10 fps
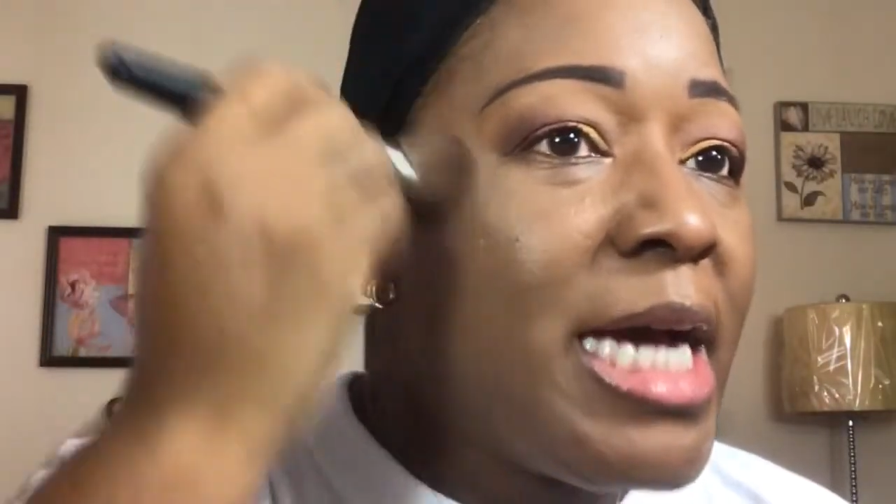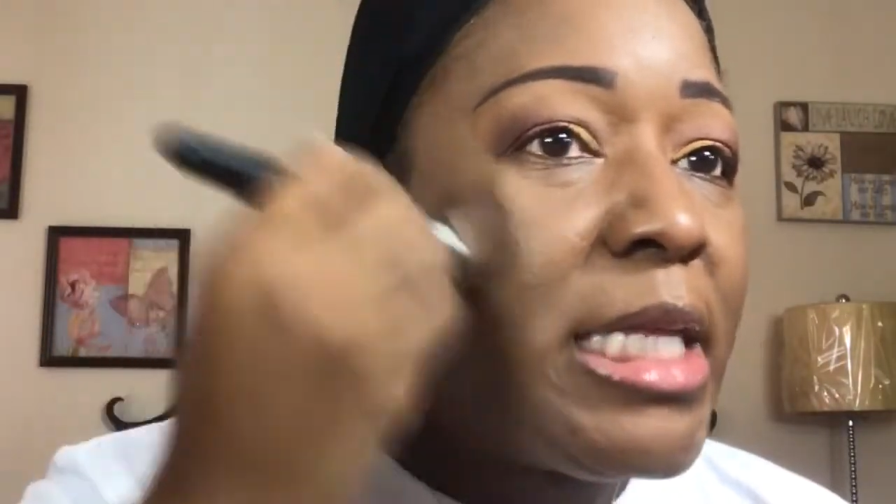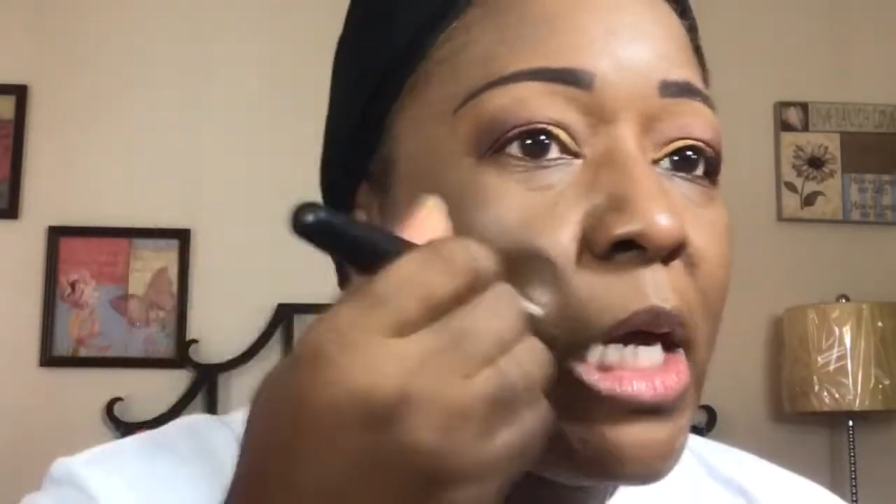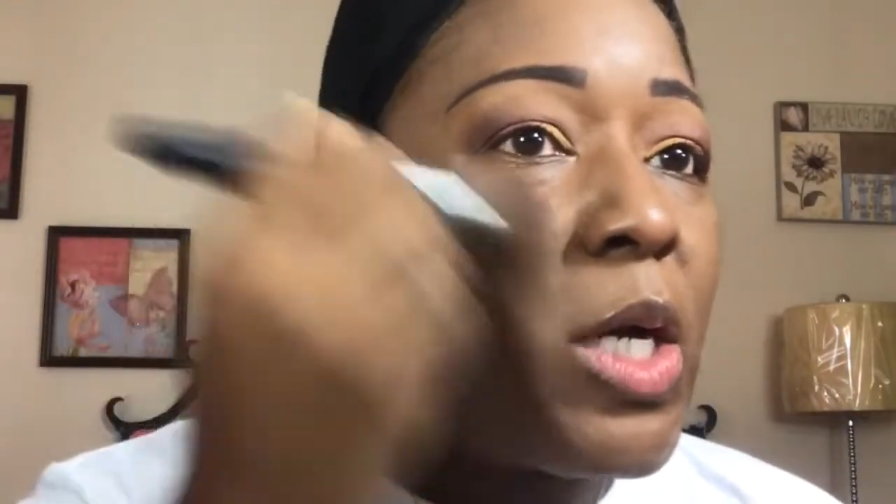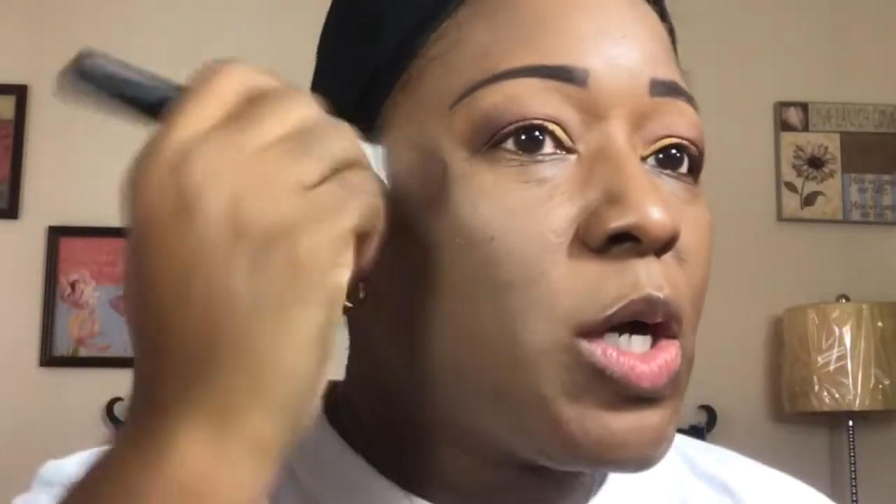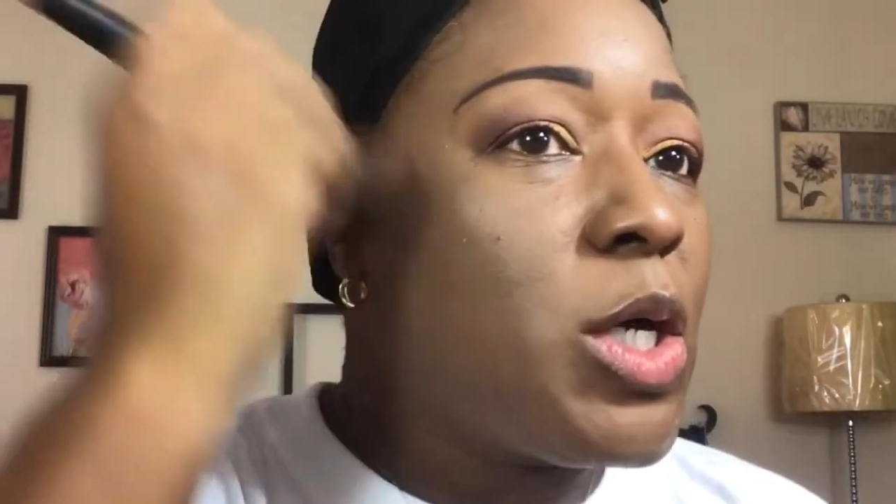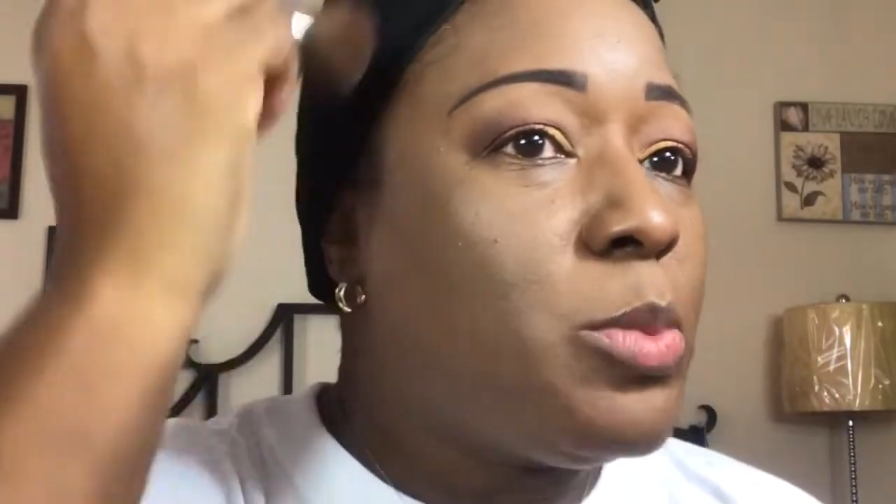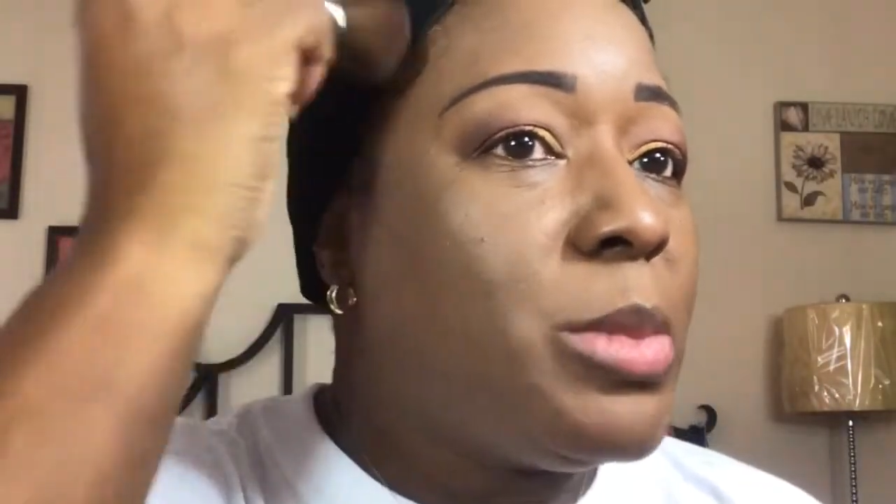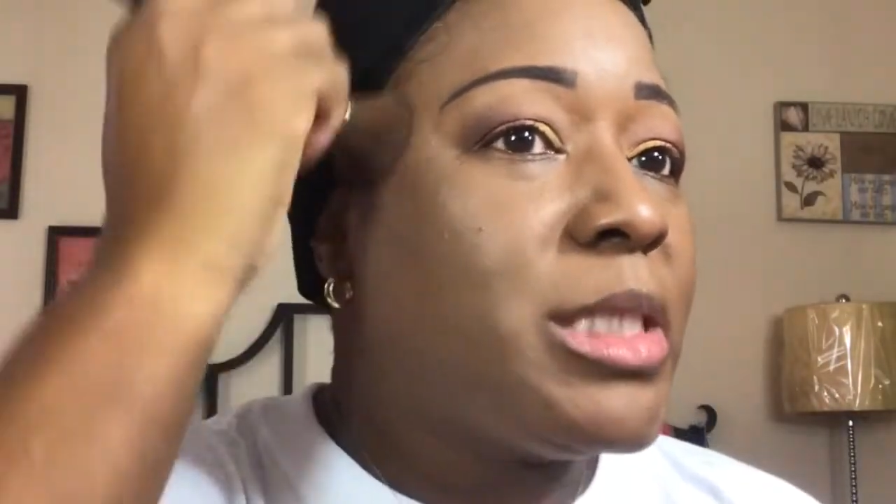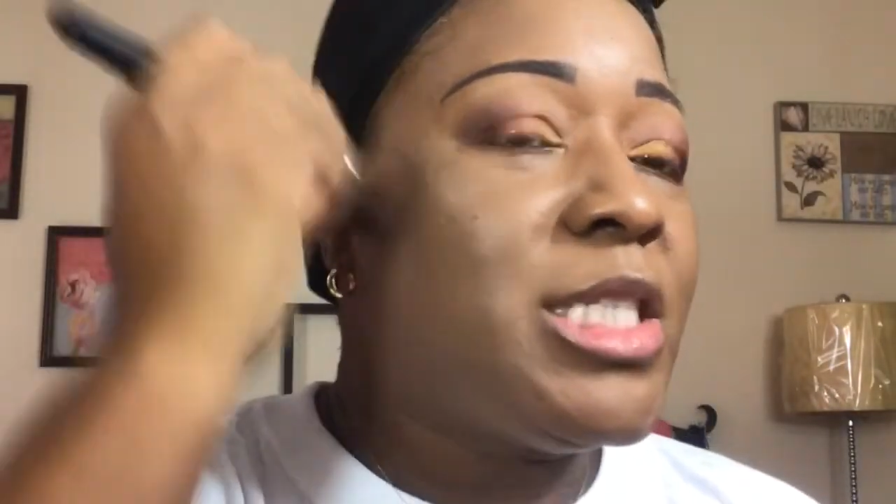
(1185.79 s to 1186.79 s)
That girl,
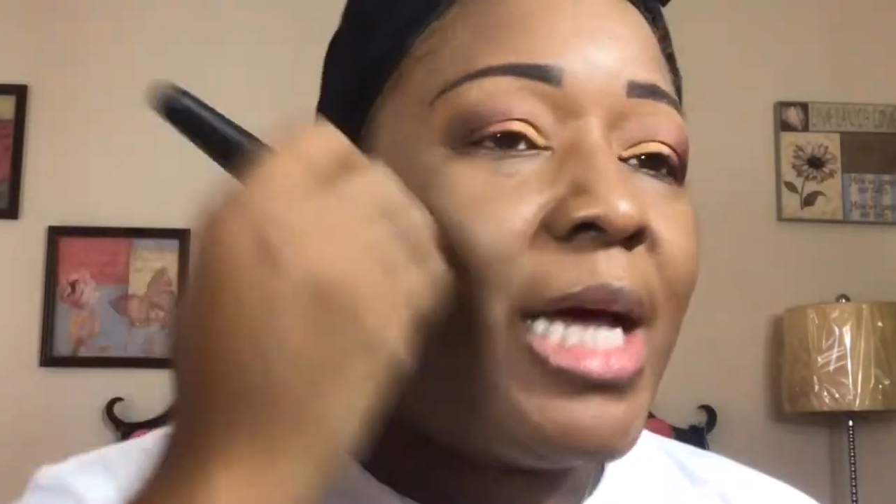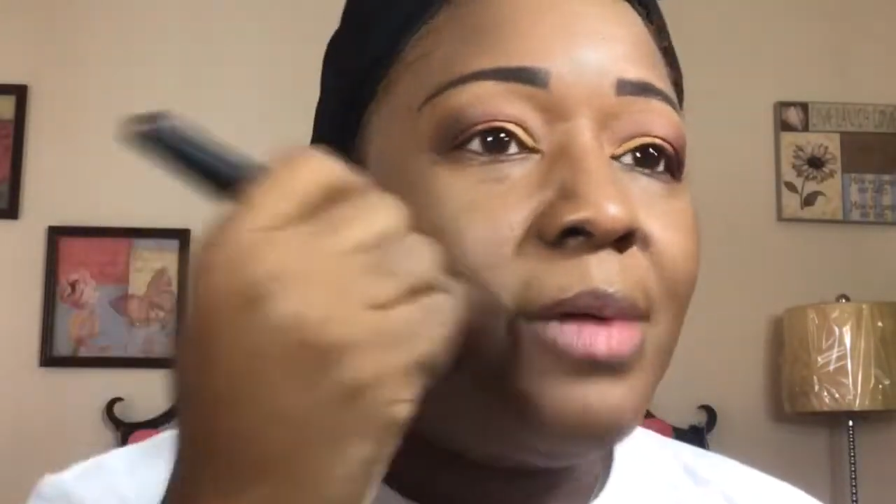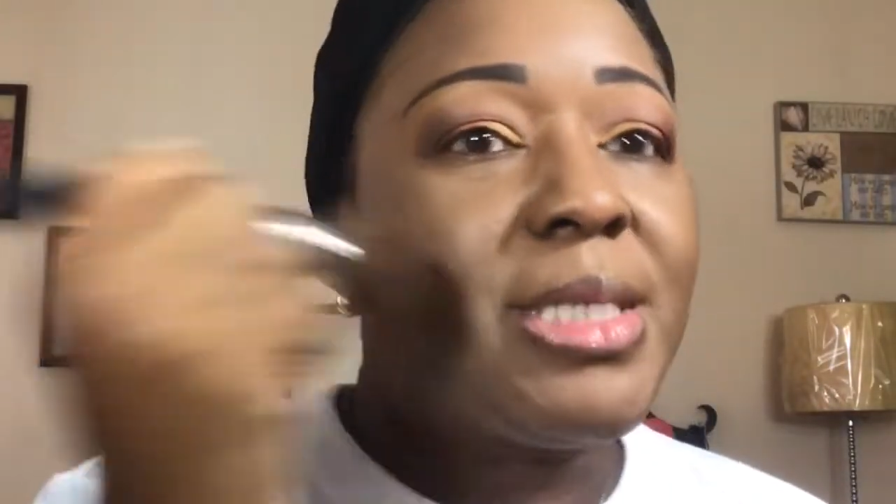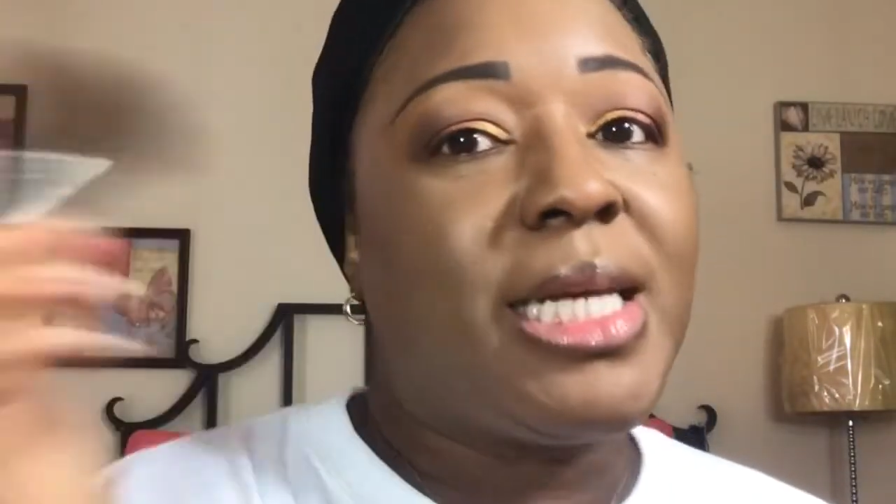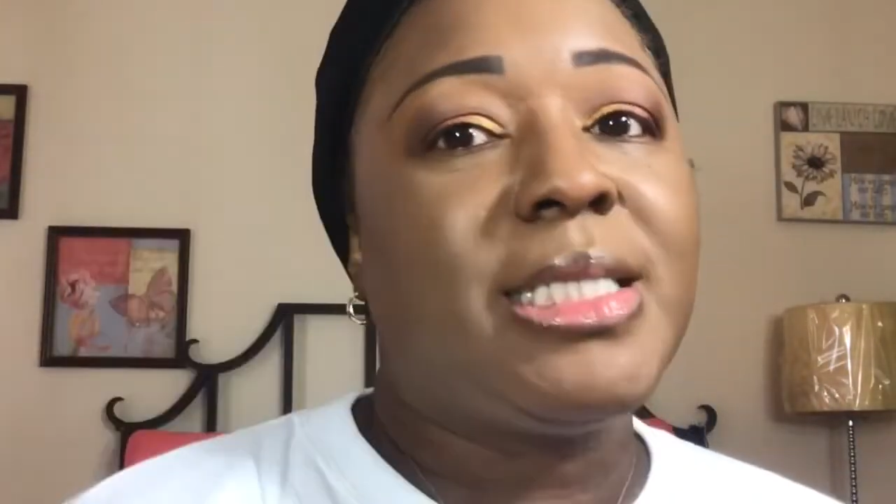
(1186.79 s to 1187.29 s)
I was like,